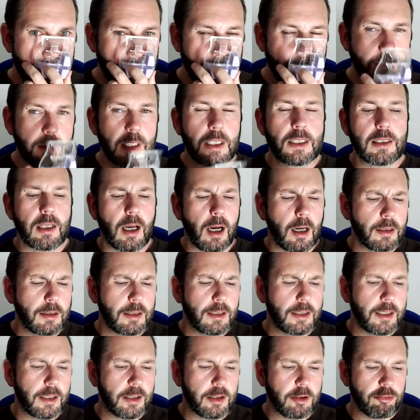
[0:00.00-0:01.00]
It's hard to
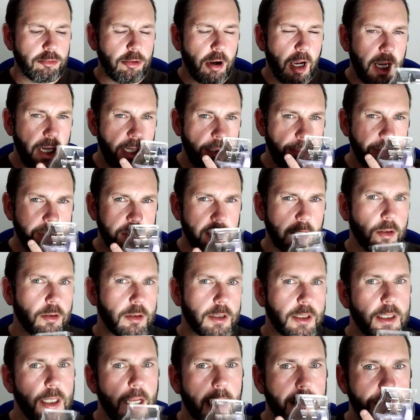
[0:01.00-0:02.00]
describe salted
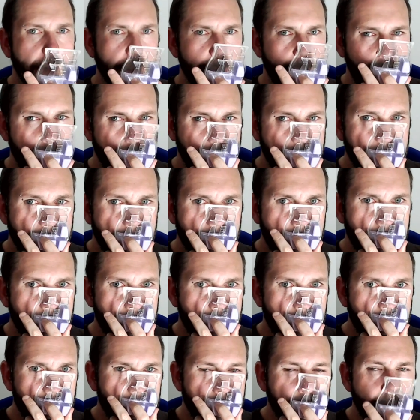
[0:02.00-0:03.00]
lavender.
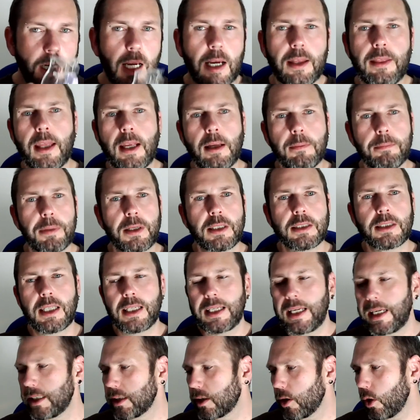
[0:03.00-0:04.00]
I think because it
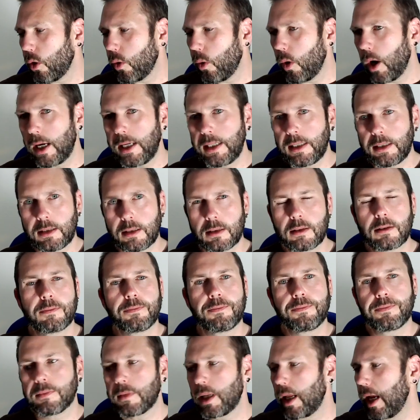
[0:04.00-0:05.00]
is quite
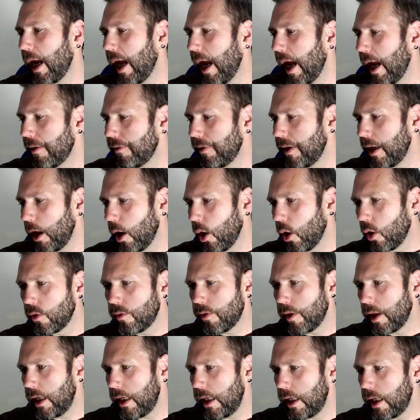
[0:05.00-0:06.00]
heavy on
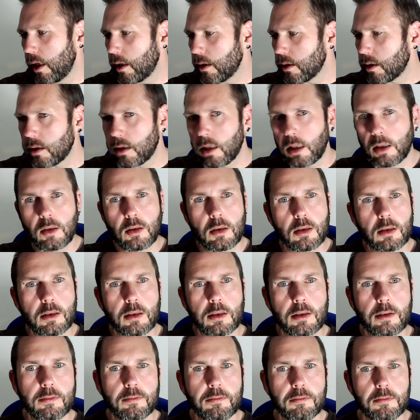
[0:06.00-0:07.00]
the salt
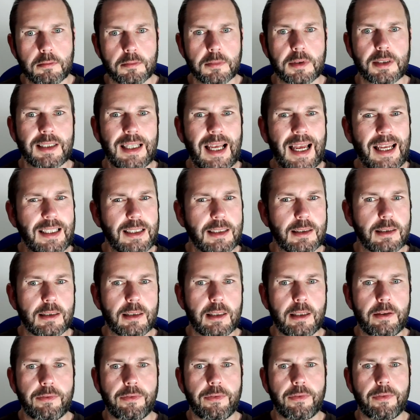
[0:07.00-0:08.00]
scent,
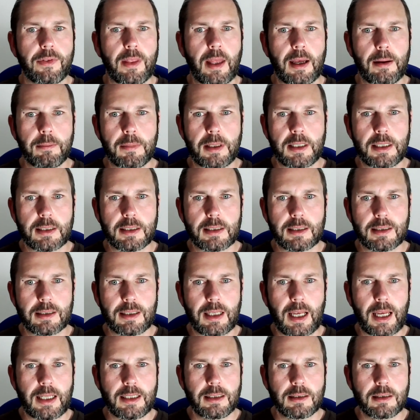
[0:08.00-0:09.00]
if that makes
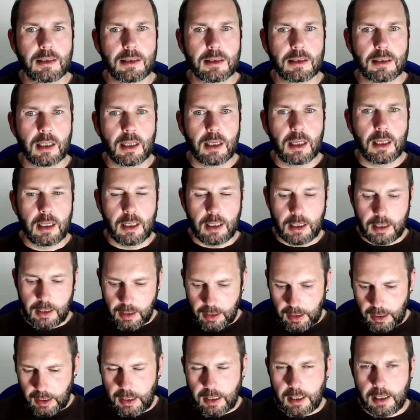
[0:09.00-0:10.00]
sense.
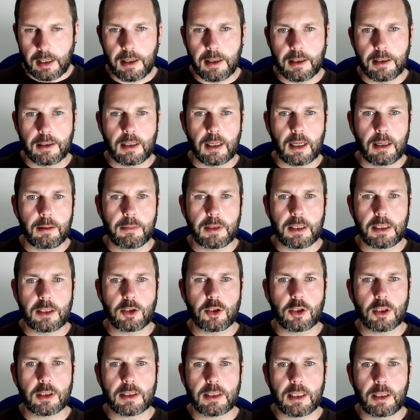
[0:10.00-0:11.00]
Let me
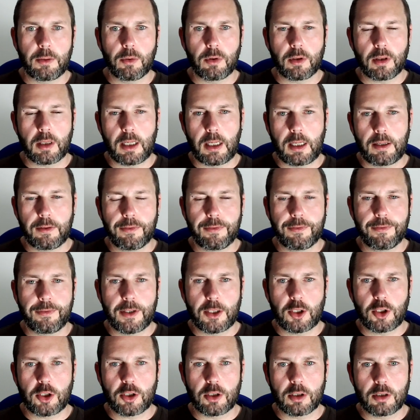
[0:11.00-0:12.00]
just see what the
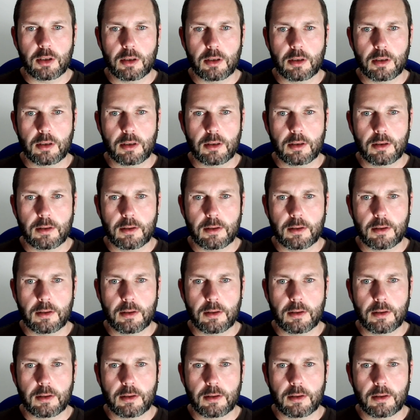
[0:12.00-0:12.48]
official